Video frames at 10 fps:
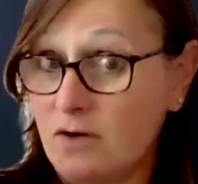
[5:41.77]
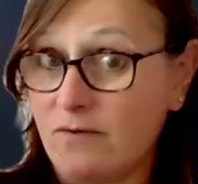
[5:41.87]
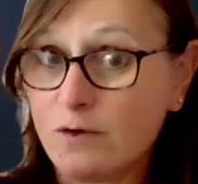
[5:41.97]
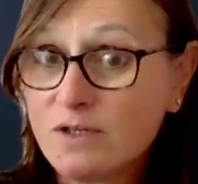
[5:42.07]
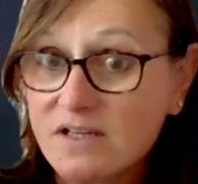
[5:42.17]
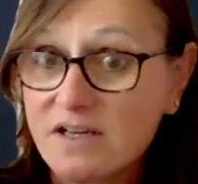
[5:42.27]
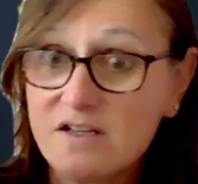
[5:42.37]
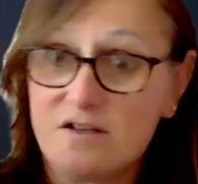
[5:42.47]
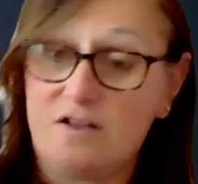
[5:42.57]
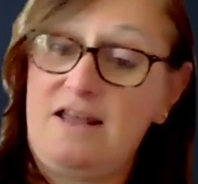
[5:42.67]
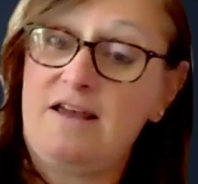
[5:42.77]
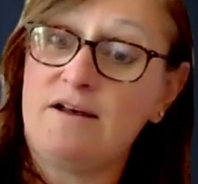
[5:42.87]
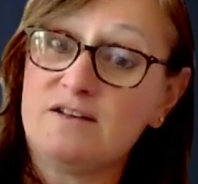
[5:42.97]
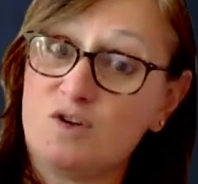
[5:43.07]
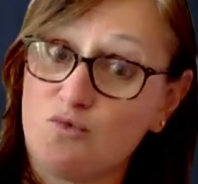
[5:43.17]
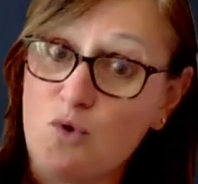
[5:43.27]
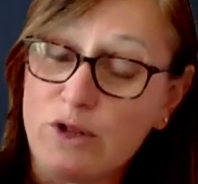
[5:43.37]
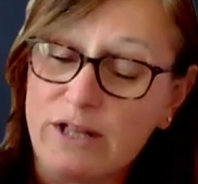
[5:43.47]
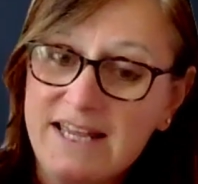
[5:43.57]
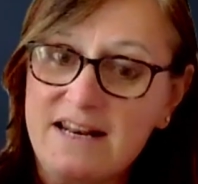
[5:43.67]
Conversely, the ankle has to
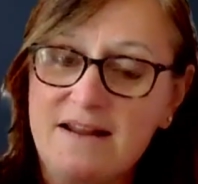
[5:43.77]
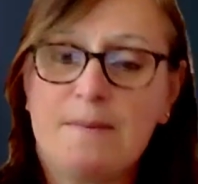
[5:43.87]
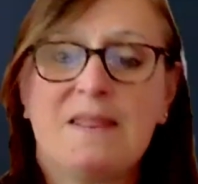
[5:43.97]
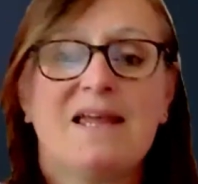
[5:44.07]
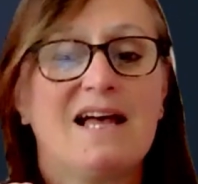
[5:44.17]
roll in.